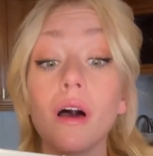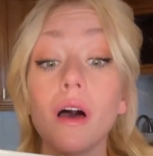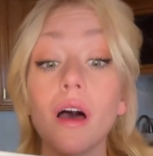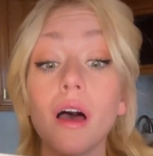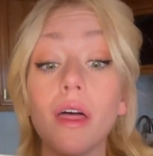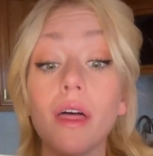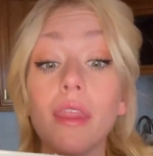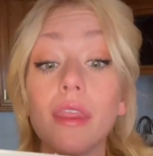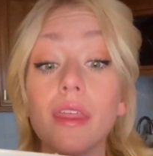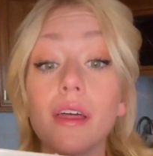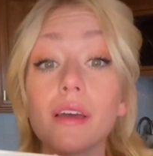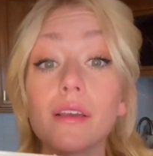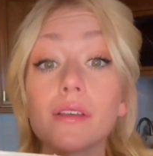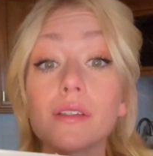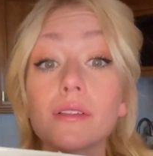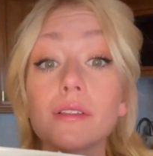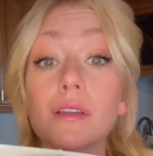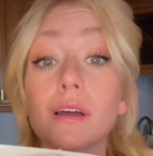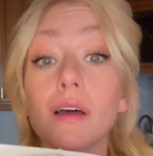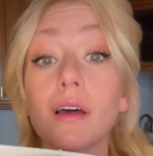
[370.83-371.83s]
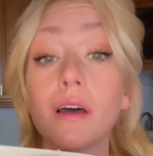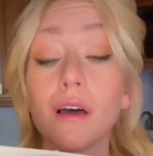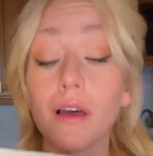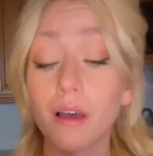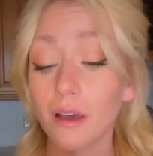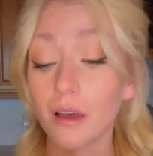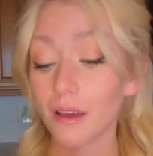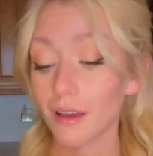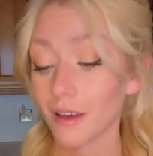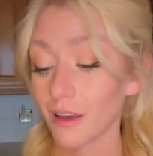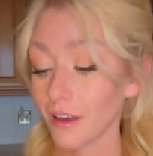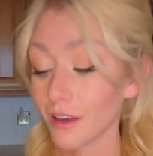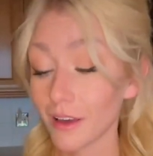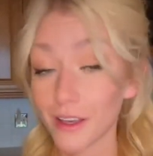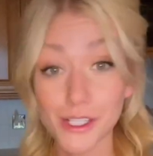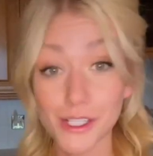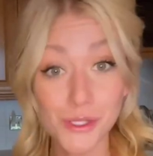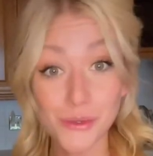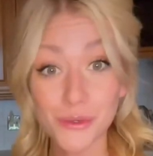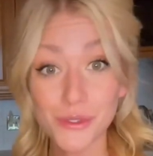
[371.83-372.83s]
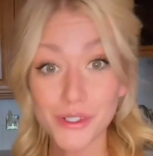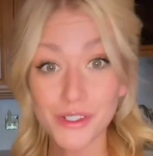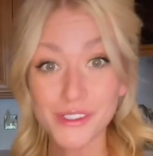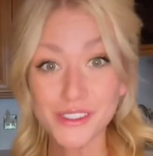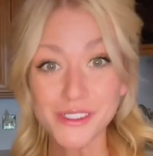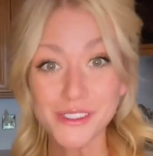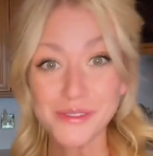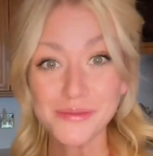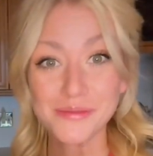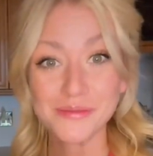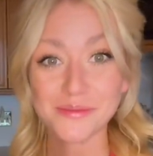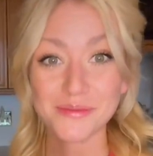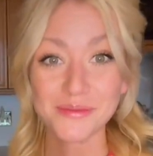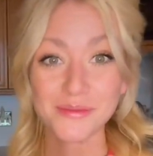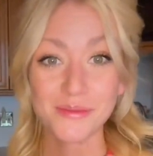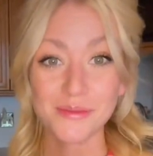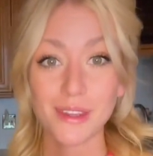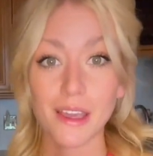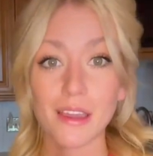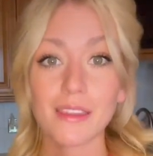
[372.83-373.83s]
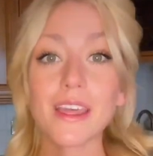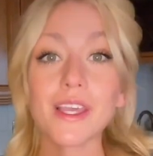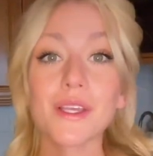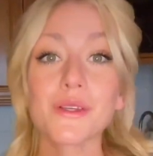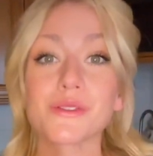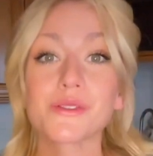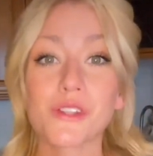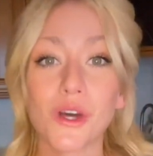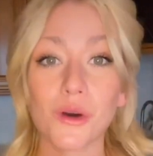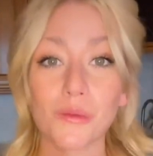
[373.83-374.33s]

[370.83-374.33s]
And this is the result. Thank you so